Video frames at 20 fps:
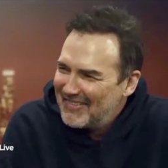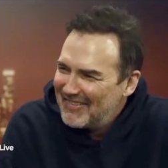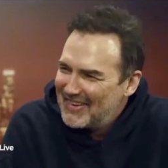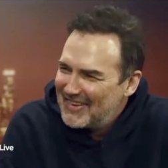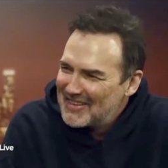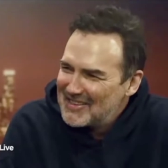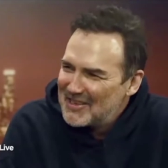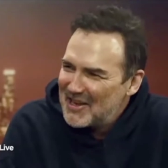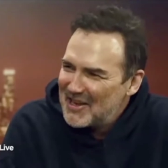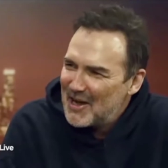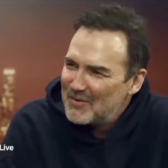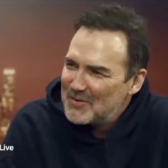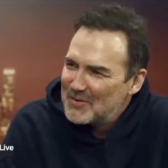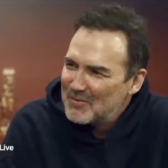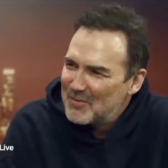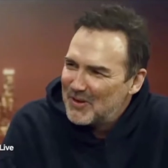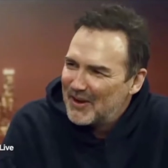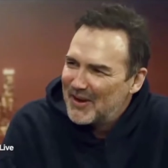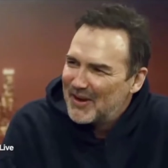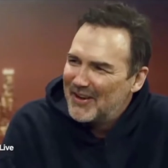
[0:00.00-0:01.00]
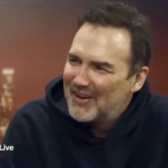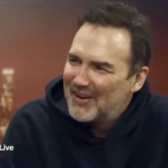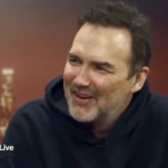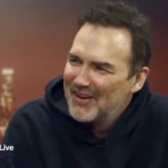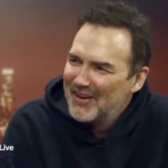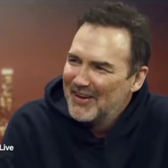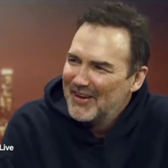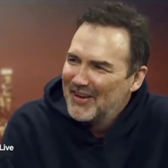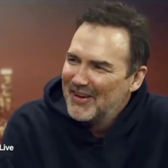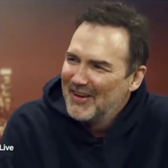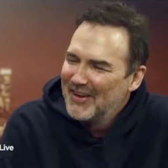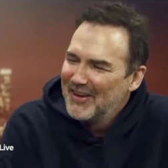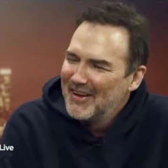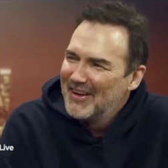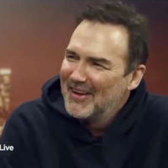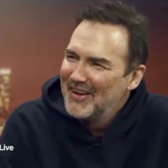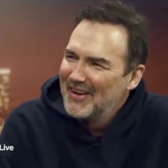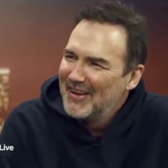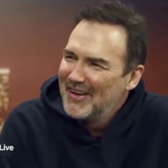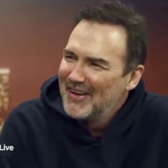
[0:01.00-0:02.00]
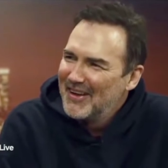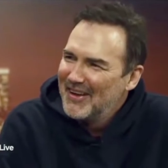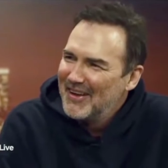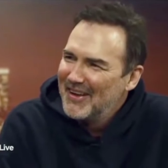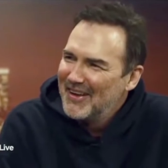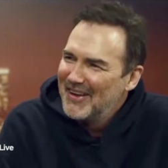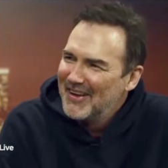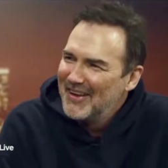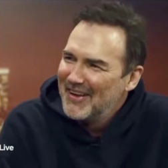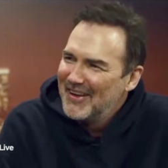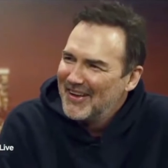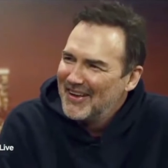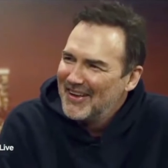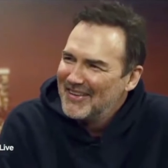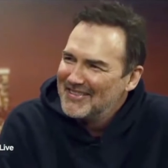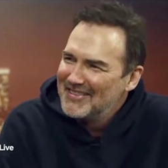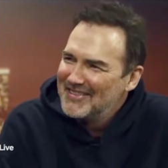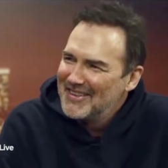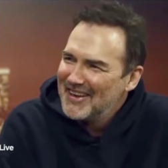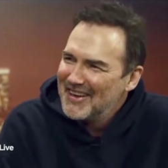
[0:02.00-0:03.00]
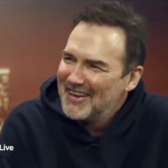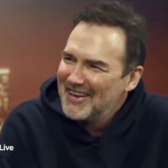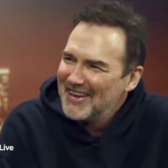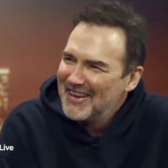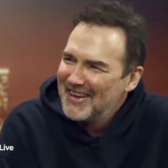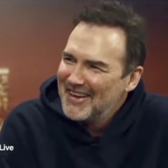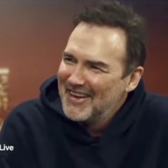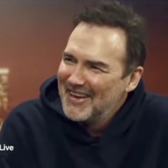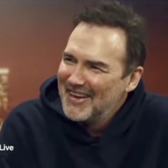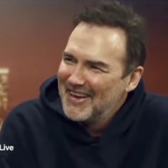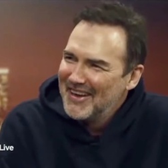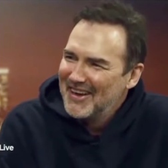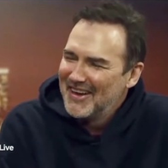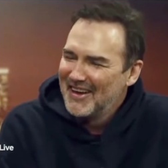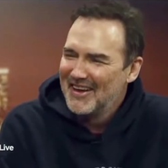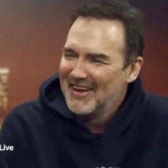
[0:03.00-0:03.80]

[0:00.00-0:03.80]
and I'm his offspring. Is it?